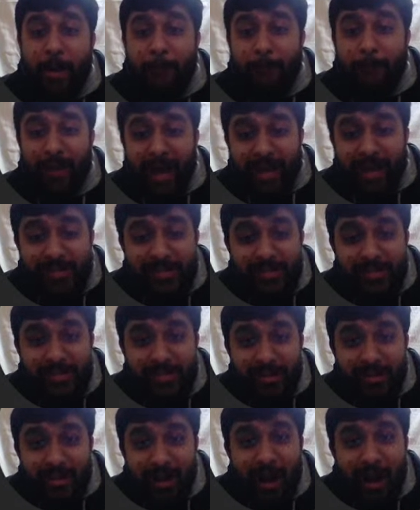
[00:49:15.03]
plus
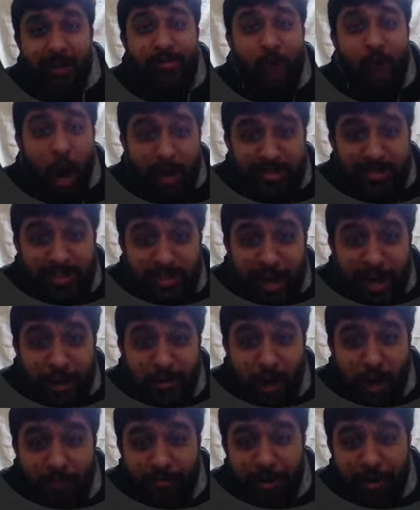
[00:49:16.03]
a constant
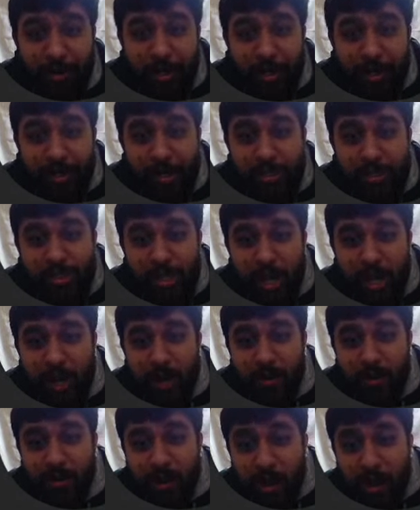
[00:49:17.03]
of
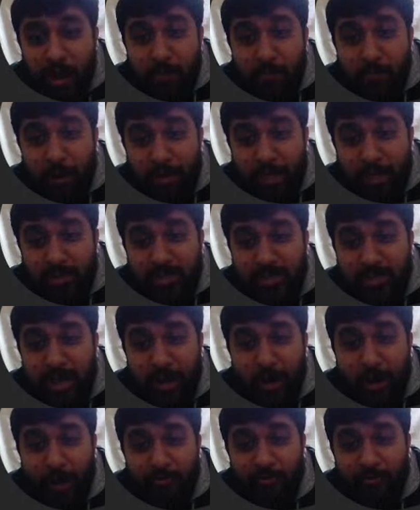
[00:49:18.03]
integration. But instead
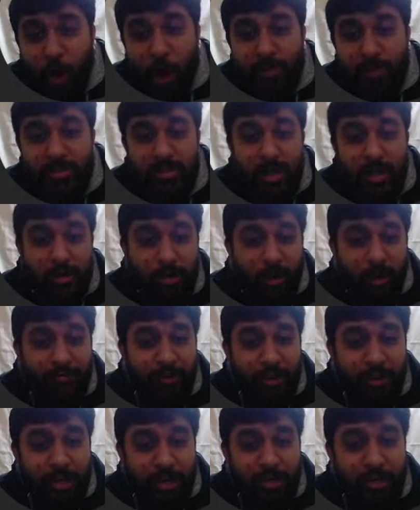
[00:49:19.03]
of constant of
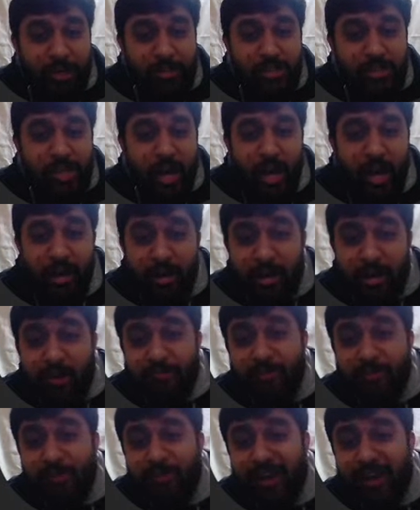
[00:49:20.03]
integration,
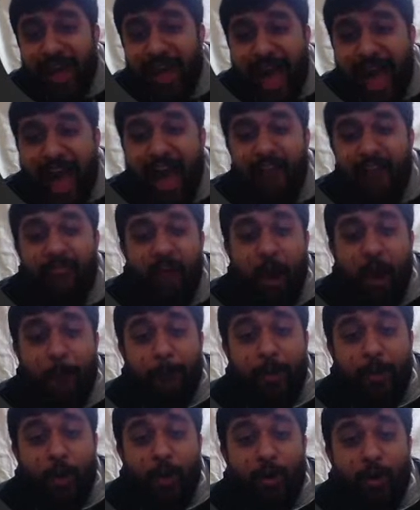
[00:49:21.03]
we will have a
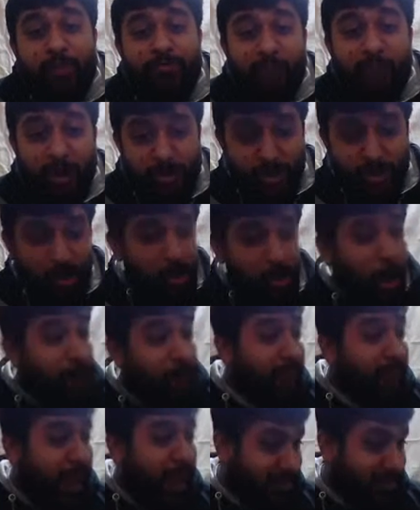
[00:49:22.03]
pure function of
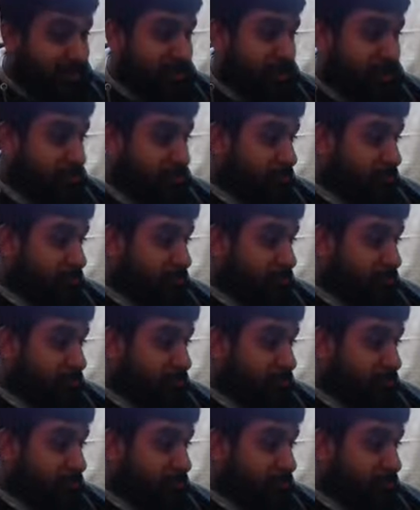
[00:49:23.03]
x.